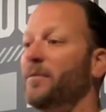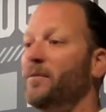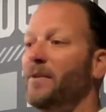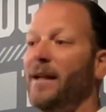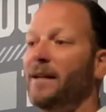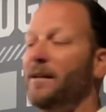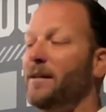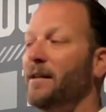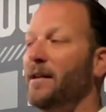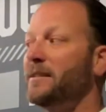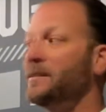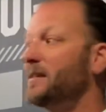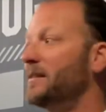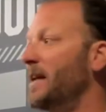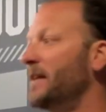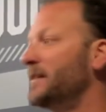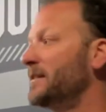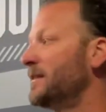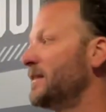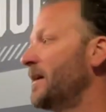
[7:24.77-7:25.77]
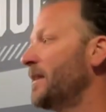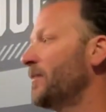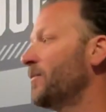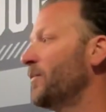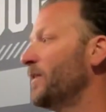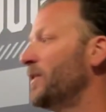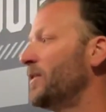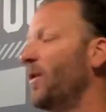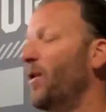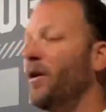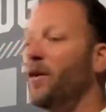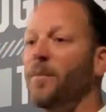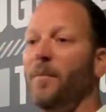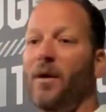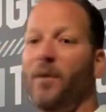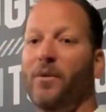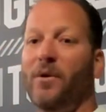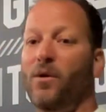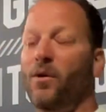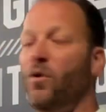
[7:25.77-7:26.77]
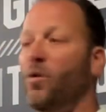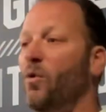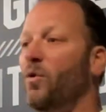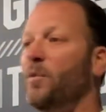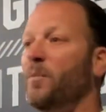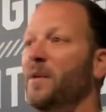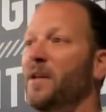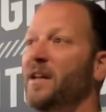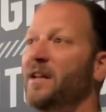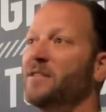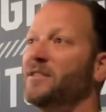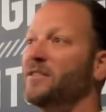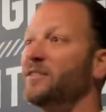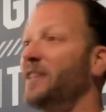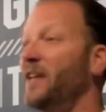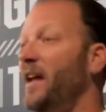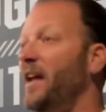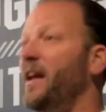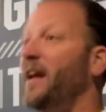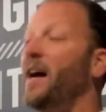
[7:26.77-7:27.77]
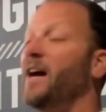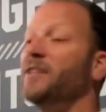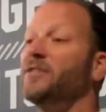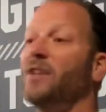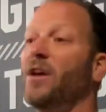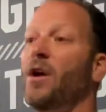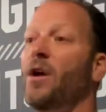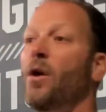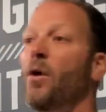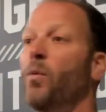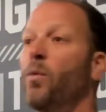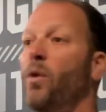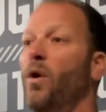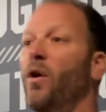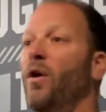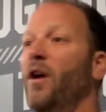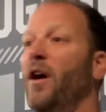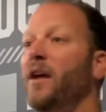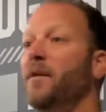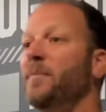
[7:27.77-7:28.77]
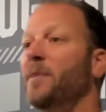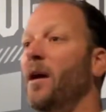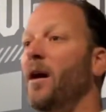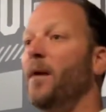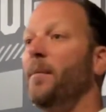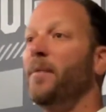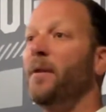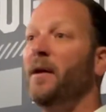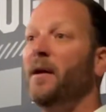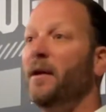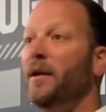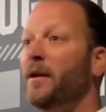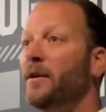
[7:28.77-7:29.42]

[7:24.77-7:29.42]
That's not what we talk about. We don't go into meetings and say, hey guys, we're all hyped up.